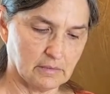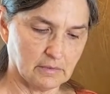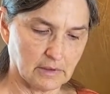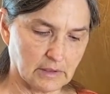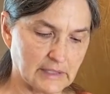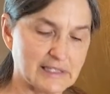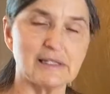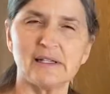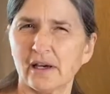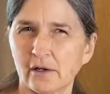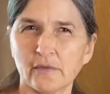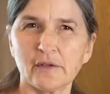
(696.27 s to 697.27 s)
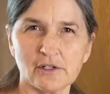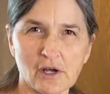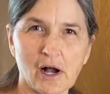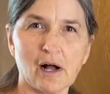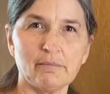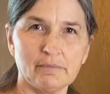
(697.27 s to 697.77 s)
it gets done on the
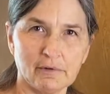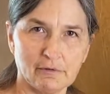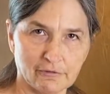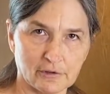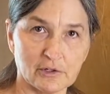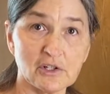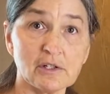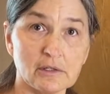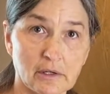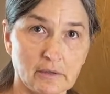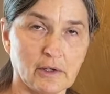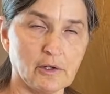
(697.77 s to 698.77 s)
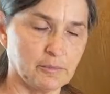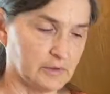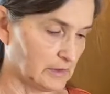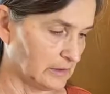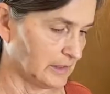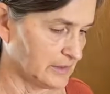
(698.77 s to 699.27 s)
top first and then you put the
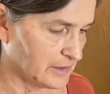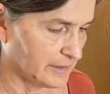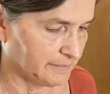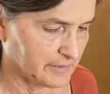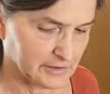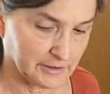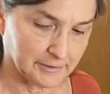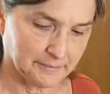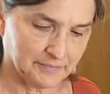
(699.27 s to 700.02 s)
glaze on. So